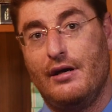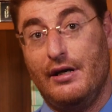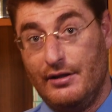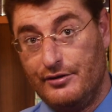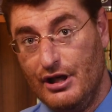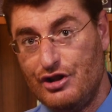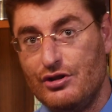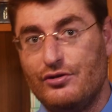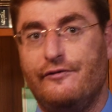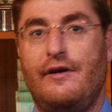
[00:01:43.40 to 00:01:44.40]
In
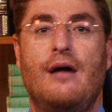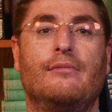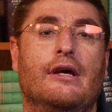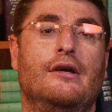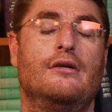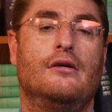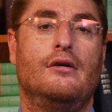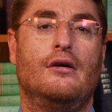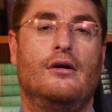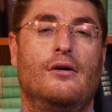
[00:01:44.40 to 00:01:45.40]
addition to family,
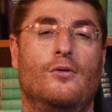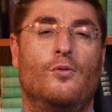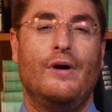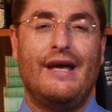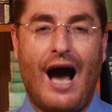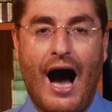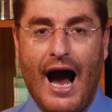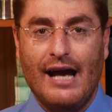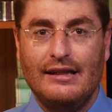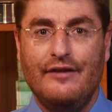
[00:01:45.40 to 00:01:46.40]
we
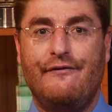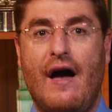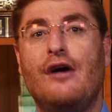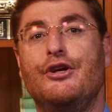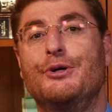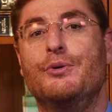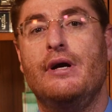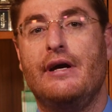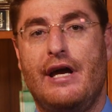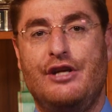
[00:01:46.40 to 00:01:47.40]
highly value
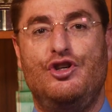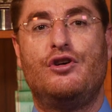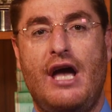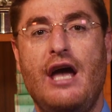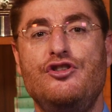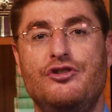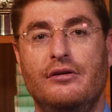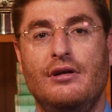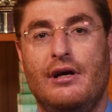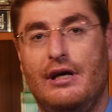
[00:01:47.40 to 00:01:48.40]

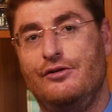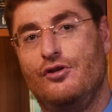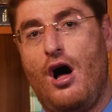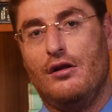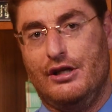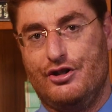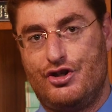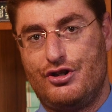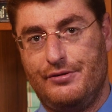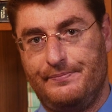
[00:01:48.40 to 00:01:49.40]
education and
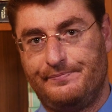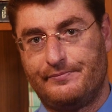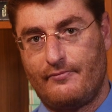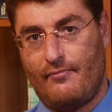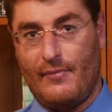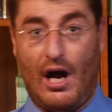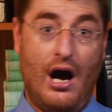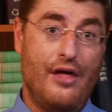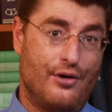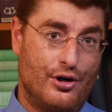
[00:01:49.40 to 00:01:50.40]
knowledge.
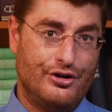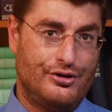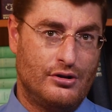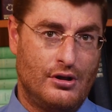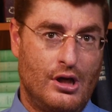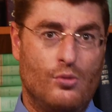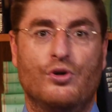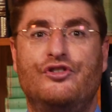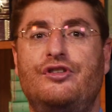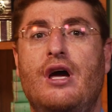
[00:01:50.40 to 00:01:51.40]
Others
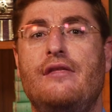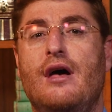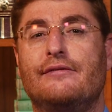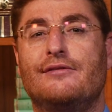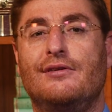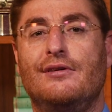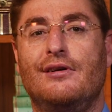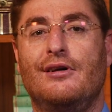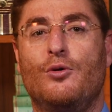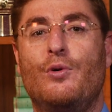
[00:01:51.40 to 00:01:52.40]
would say that
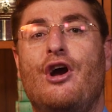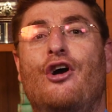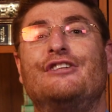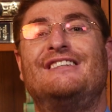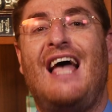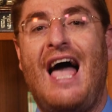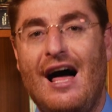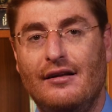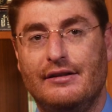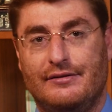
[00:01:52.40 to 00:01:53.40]
we are
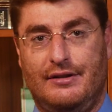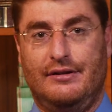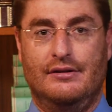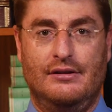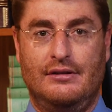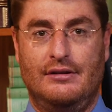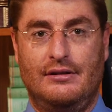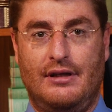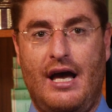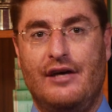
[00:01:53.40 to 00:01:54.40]
talented
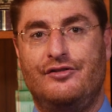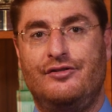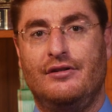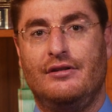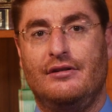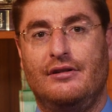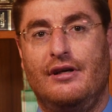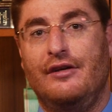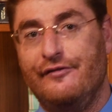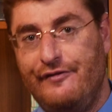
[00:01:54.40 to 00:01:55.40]
as
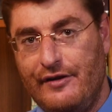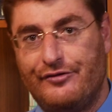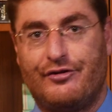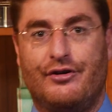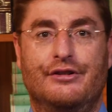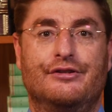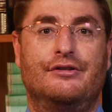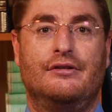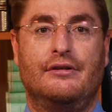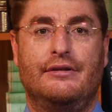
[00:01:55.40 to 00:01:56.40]

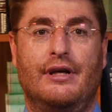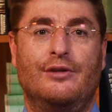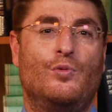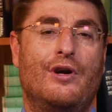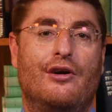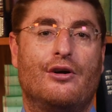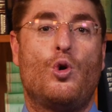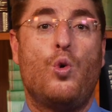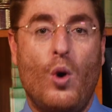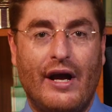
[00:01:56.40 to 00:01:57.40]
inventors and we are
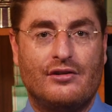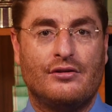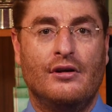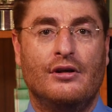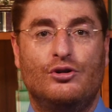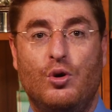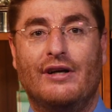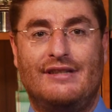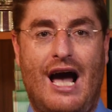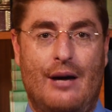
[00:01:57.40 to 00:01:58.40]
quick to
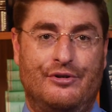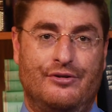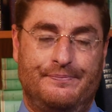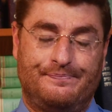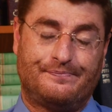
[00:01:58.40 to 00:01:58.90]
adapt.